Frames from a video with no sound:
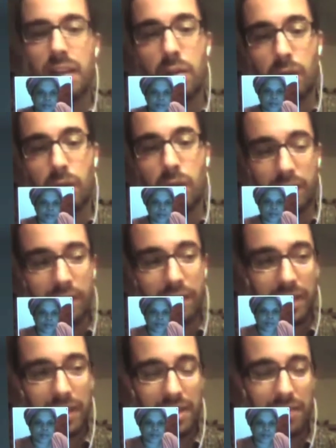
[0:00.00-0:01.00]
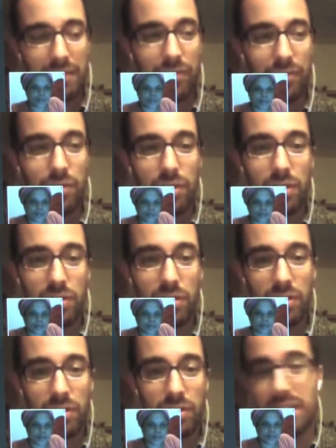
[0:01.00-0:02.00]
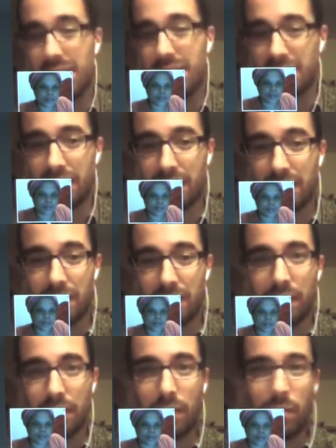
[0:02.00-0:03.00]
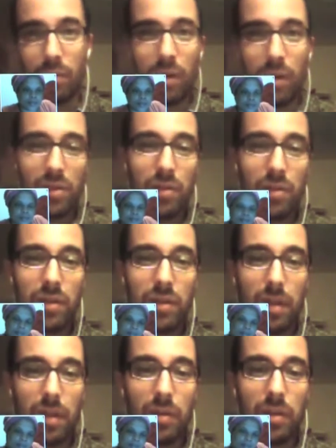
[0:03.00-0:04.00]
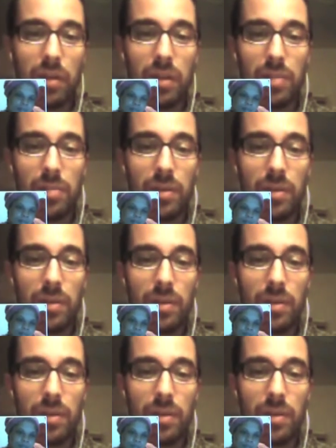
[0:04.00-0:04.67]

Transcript: well, in the last few years, and that's, I think, what is going to happen in Lisbon,